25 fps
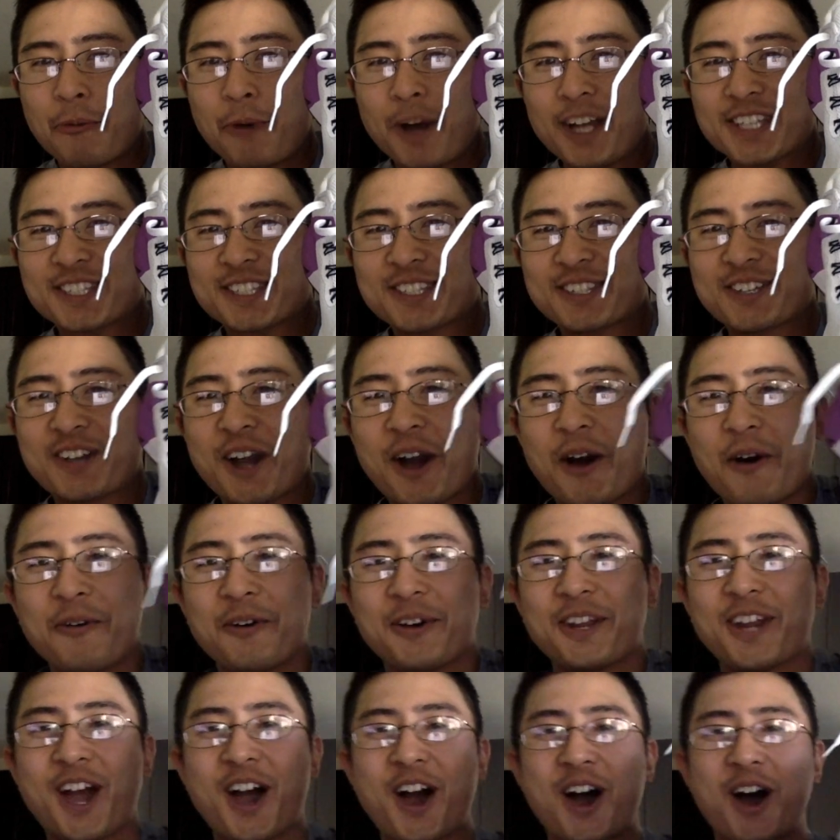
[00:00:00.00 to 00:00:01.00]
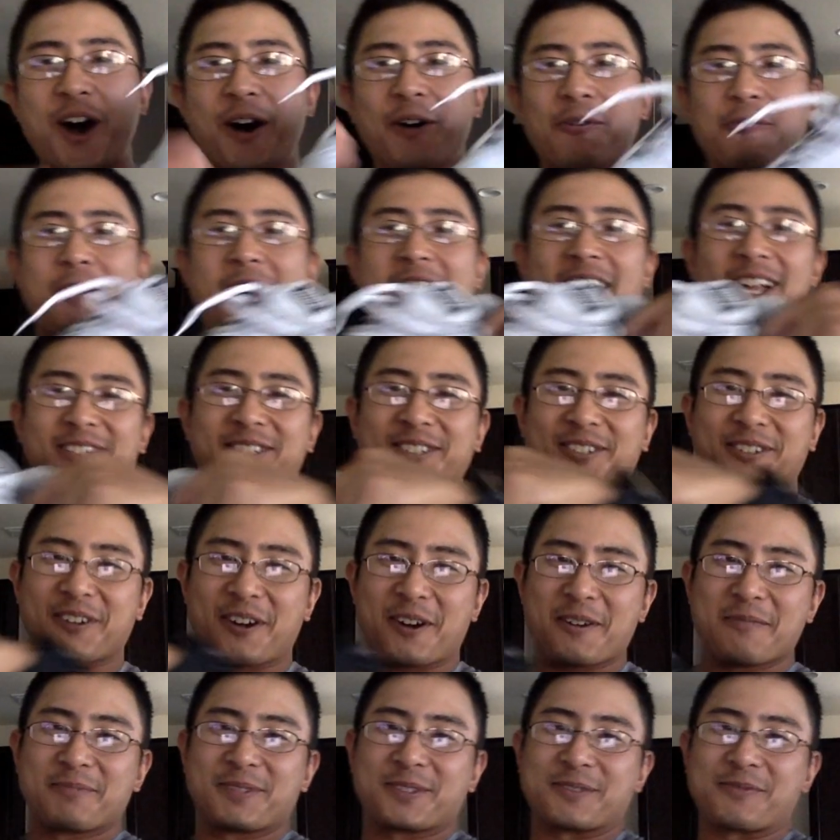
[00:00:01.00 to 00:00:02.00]
What's going on, Wild
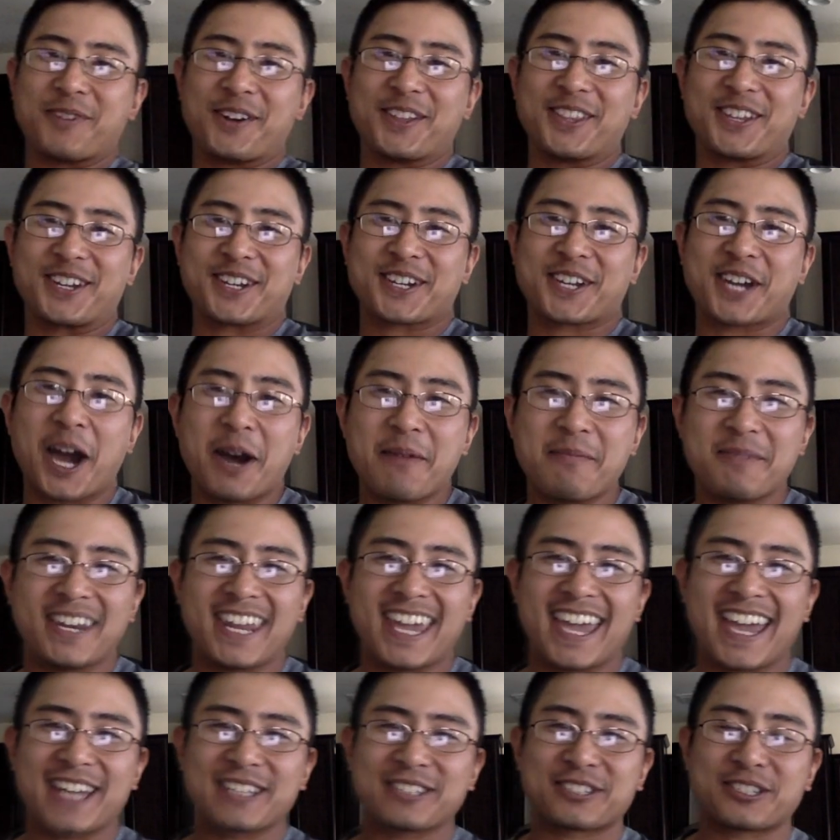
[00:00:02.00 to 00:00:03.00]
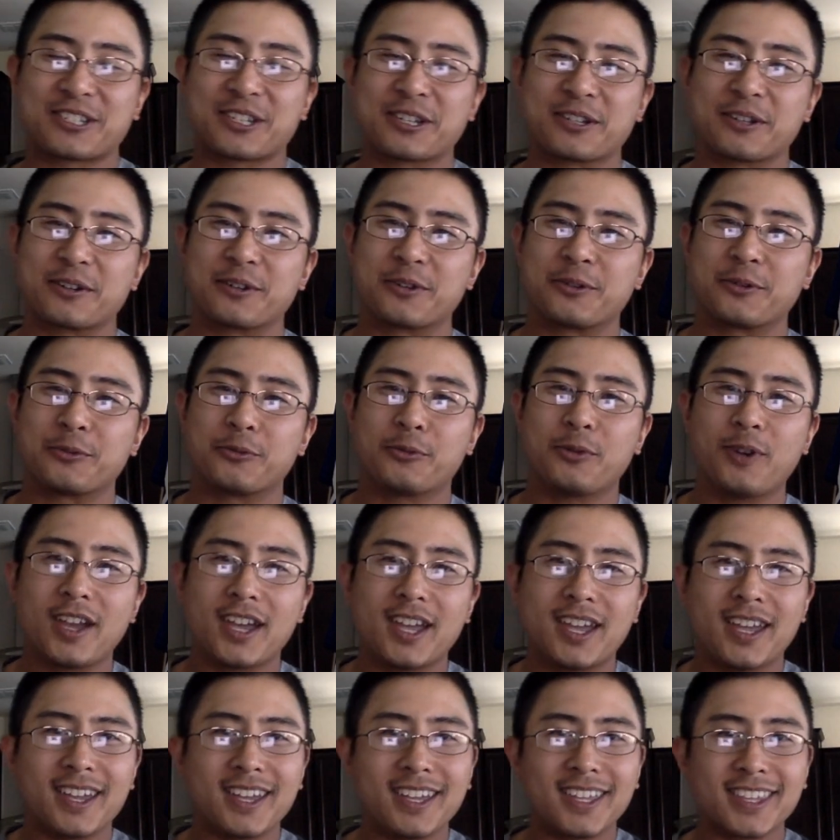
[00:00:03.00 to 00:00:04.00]
Scrubs Runner, coming at you
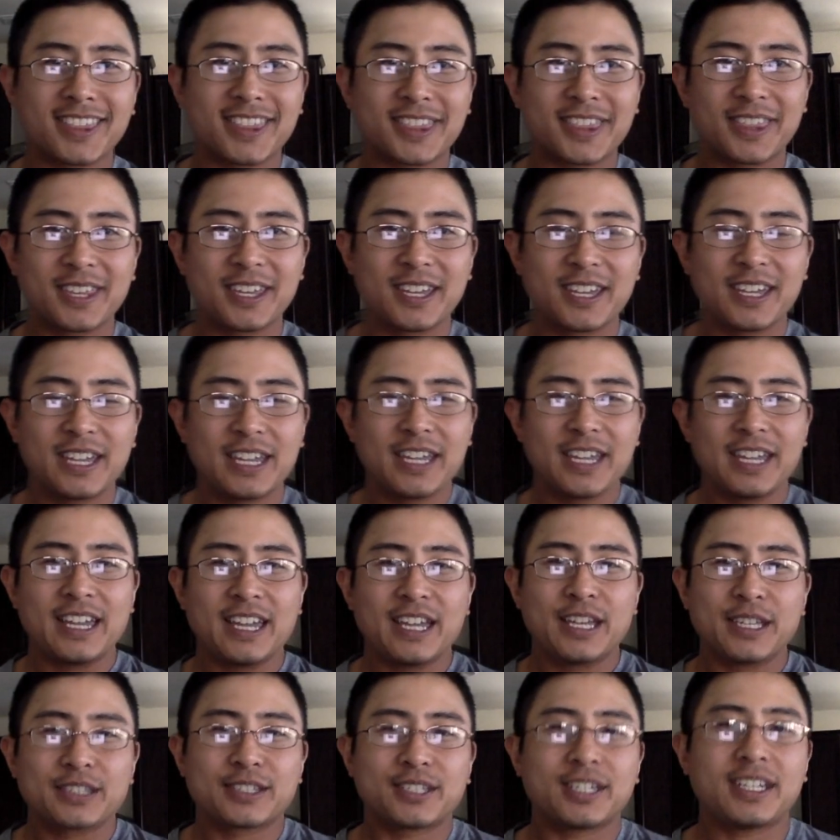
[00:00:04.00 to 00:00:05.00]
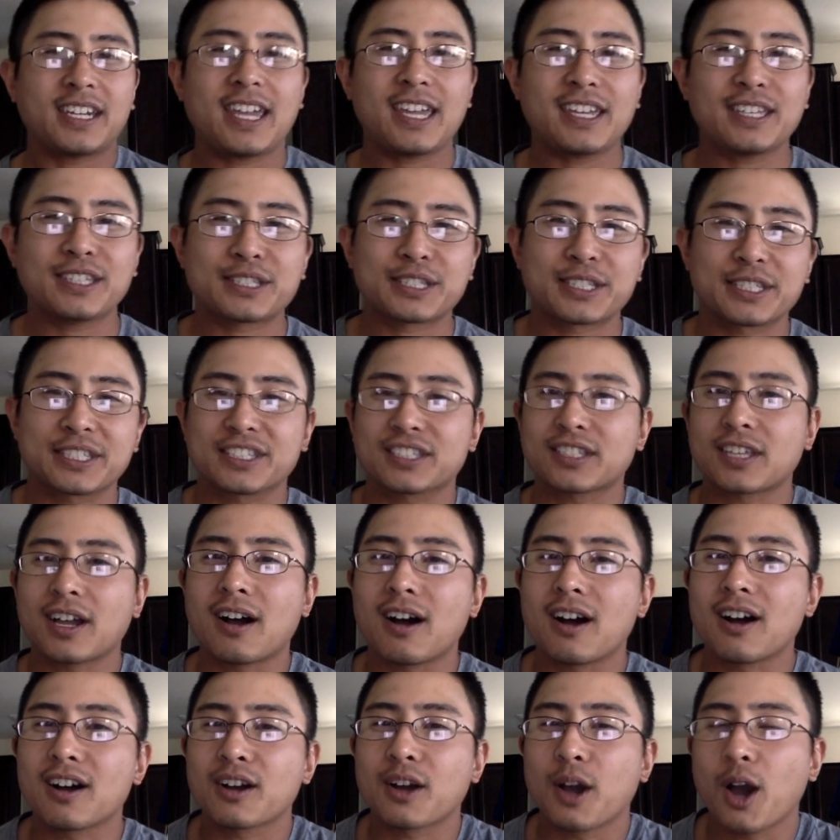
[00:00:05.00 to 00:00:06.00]
with today's
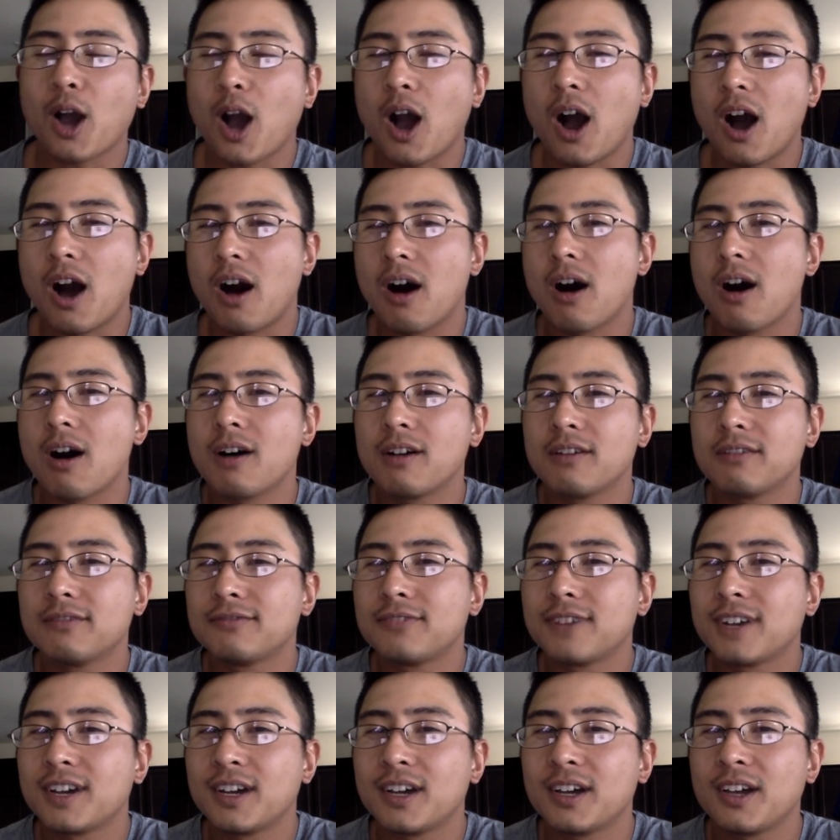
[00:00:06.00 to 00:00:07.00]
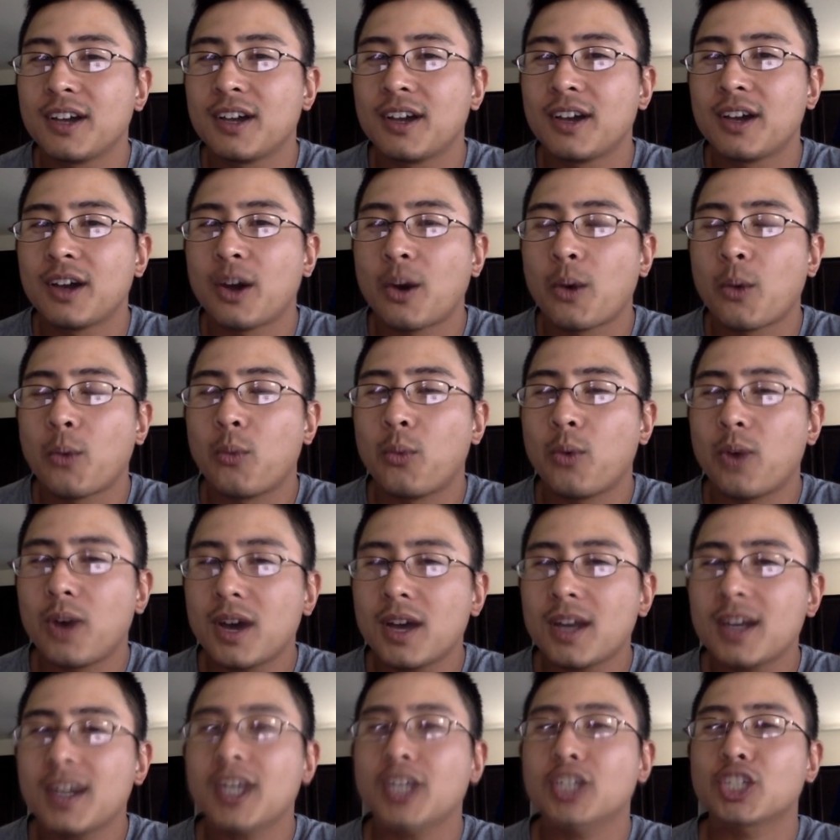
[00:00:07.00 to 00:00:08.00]
talk of
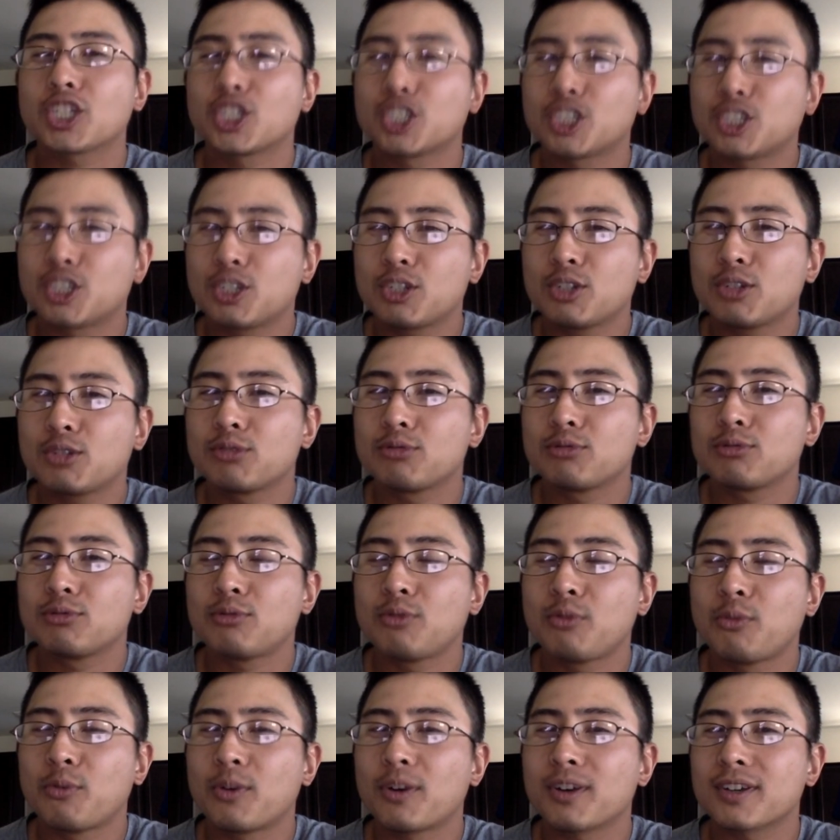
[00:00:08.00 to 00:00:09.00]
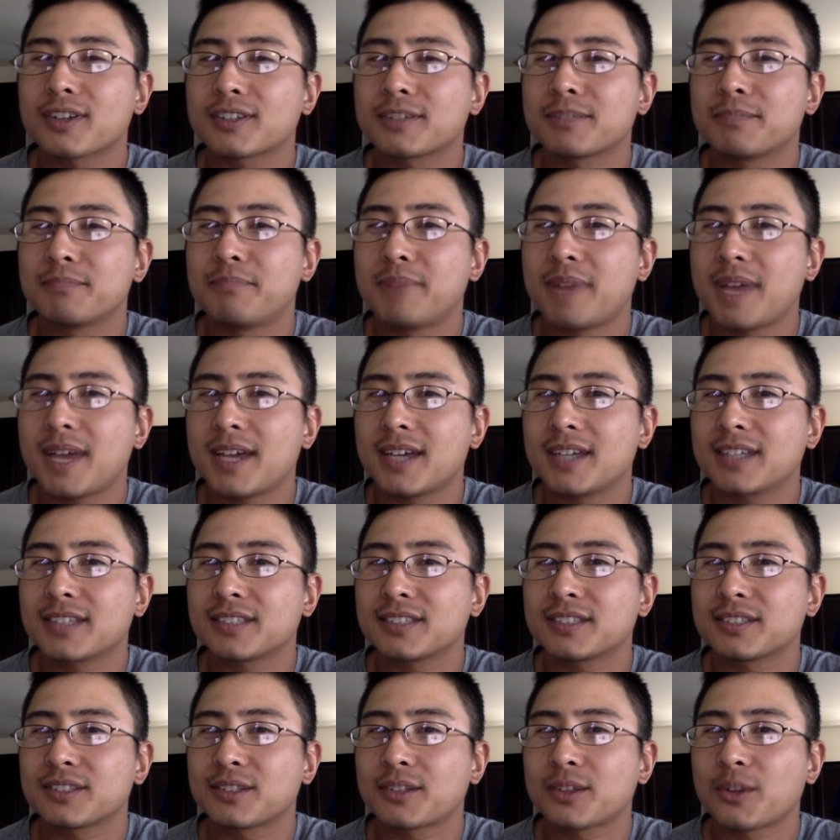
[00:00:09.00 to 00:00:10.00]
what shoe works best
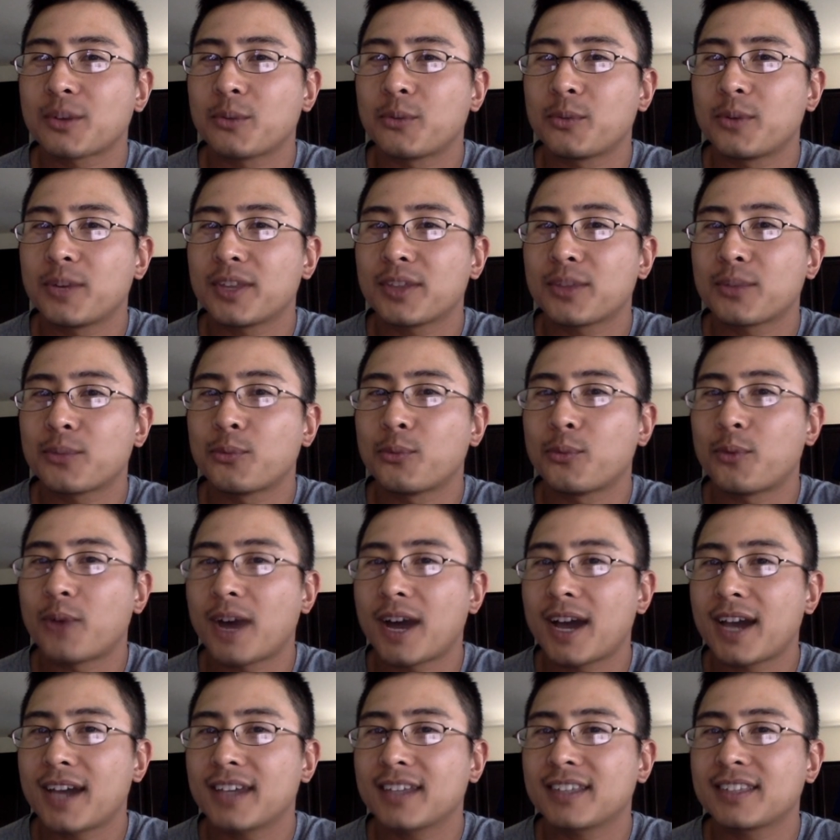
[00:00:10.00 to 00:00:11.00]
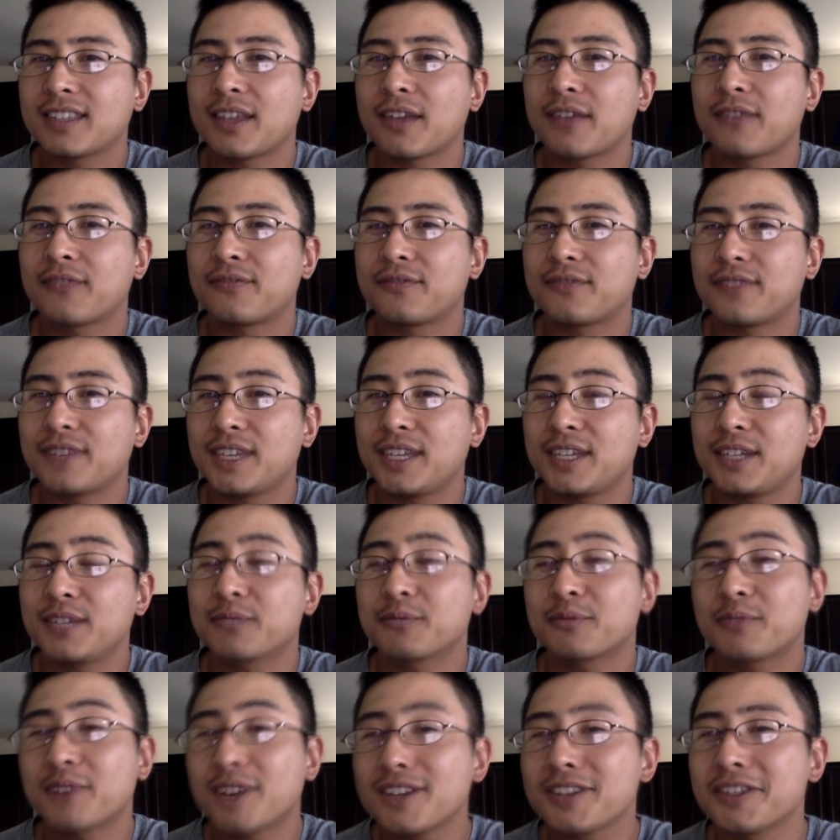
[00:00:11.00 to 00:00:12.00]
with wide feet
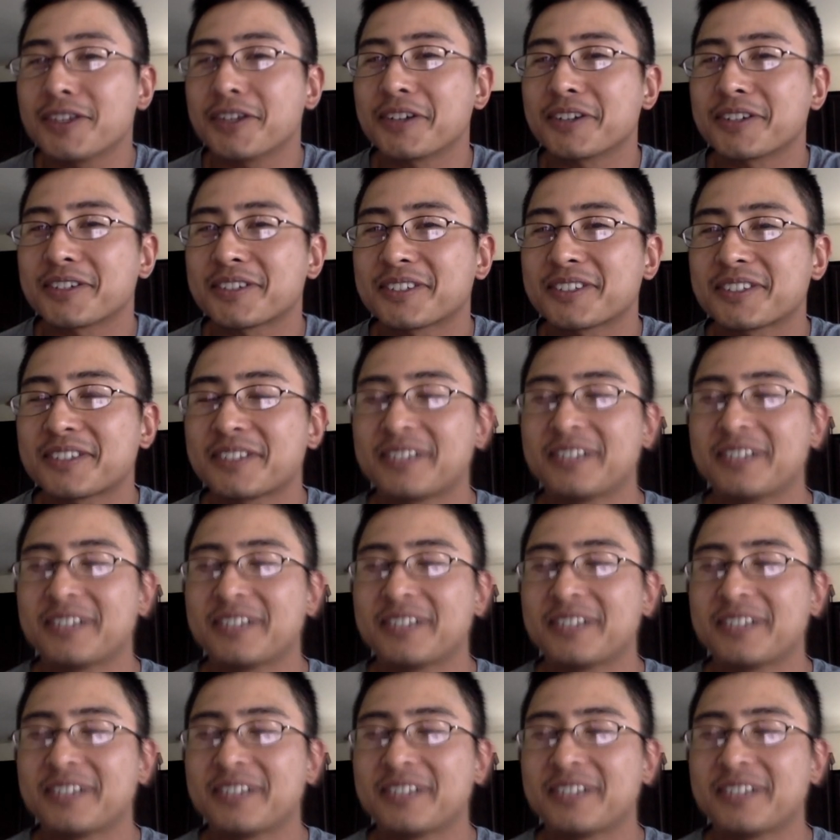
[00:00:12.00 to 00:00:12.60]
runners.